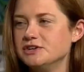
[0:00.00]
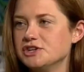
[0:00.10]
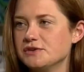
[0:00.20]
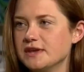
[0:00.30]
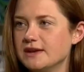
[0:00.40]

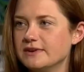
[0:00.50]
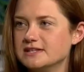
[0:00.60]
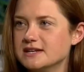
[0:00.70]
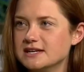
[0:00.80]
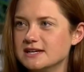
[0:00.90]
show that he
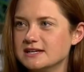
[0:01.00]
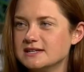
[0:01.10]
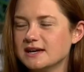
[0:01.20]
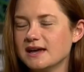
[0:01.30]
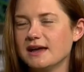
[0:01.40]
recently did.
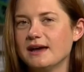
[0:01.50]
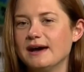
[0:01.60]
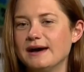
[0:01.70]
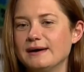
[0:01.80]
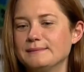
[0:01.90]

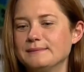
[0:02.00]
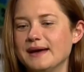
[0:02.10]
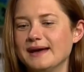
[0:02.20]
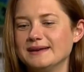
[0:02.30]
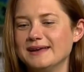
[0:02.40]

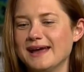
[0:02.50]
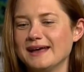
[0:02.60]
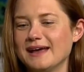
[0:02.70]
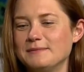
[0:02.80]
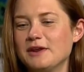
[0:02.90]
And
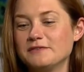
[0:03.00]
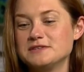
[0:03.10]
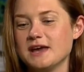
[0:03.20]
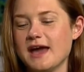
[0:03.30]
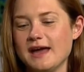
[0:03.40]
yeah, I mean,
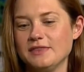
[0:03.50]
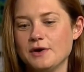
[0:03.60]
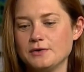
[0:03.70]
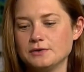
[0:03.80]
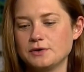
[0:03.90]
obviously I had the
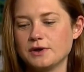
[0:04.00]
whole